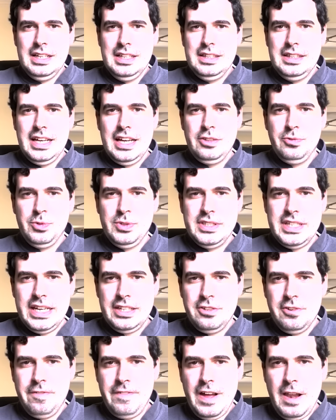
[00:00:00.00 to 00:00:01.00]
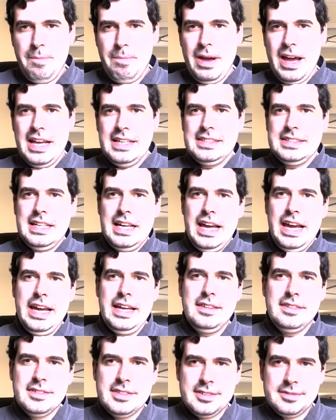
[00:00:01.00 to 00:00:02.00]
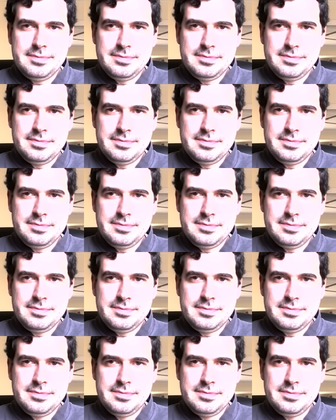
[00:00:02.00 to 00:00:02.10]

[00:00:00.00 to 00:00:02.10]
that would take the file path and